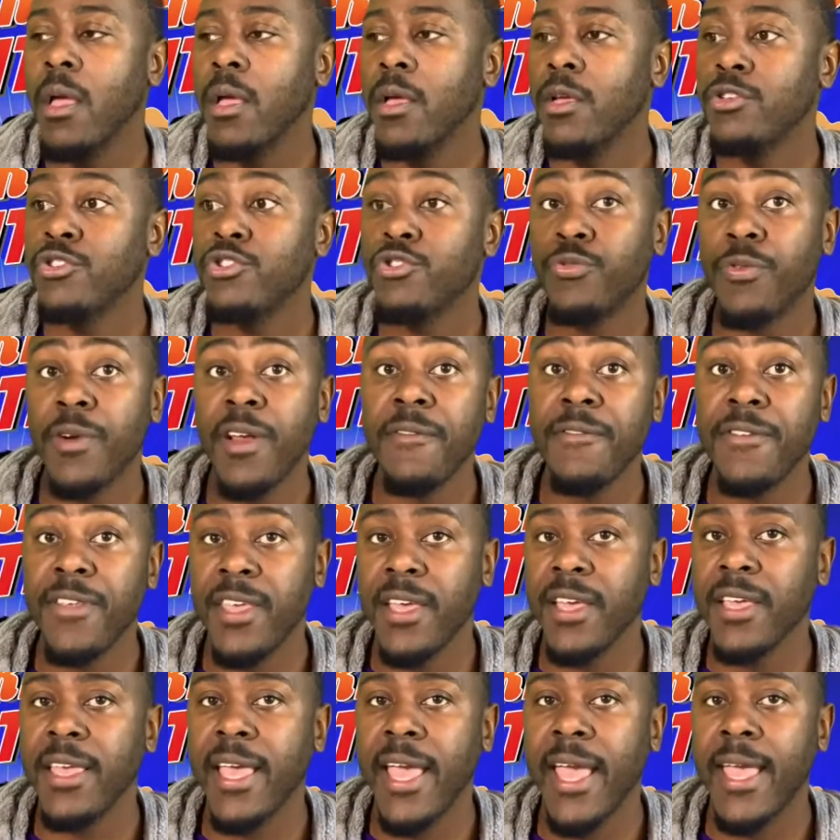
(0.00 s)
trivia
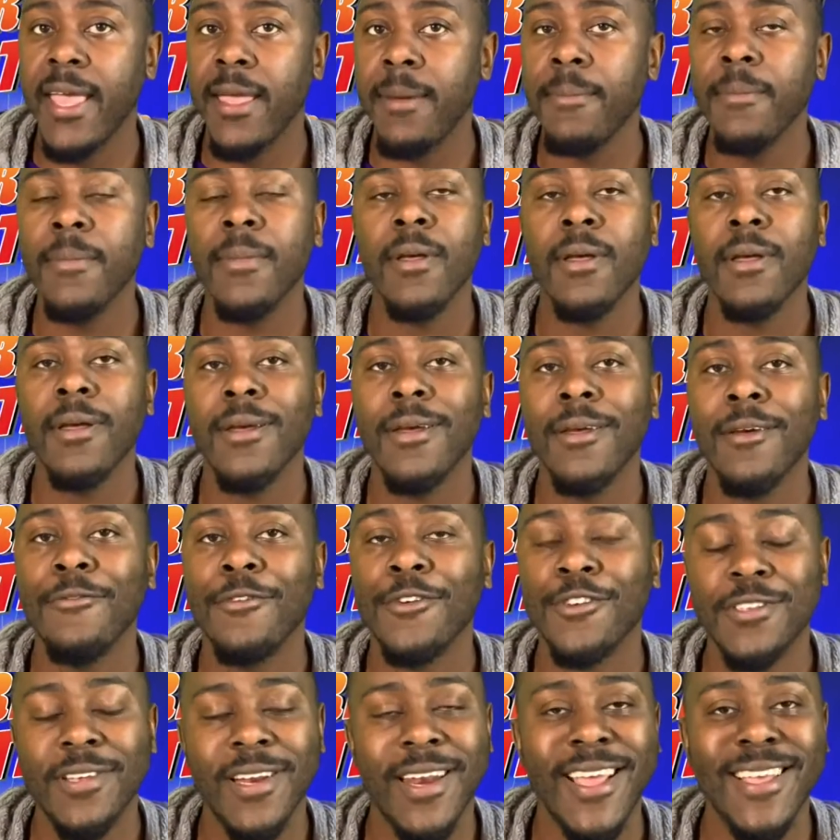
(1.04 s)
game for
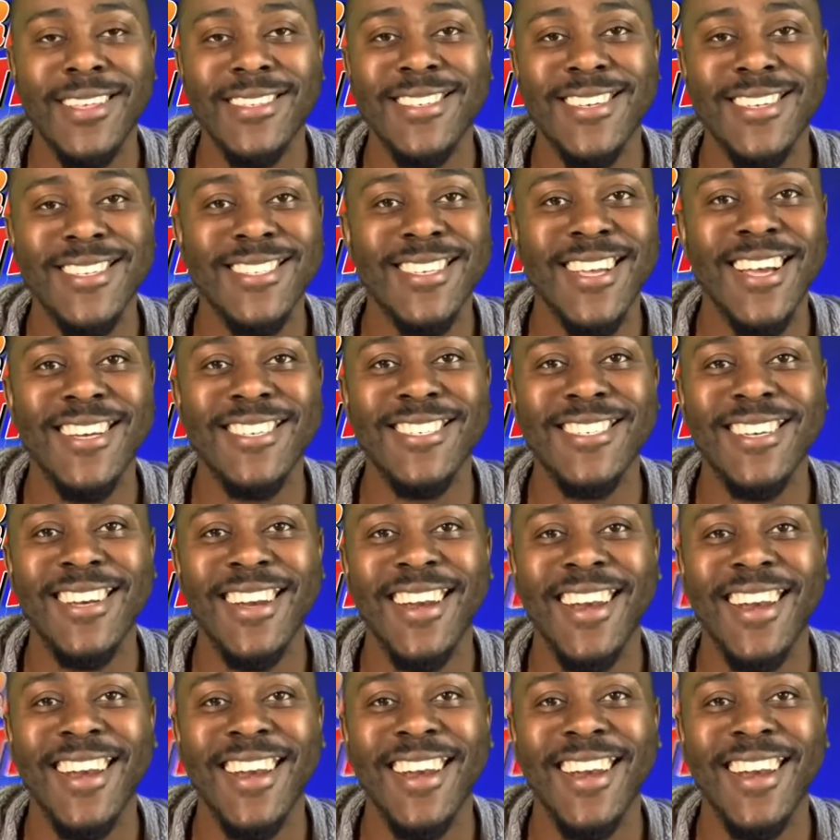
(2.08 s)
today's discussion.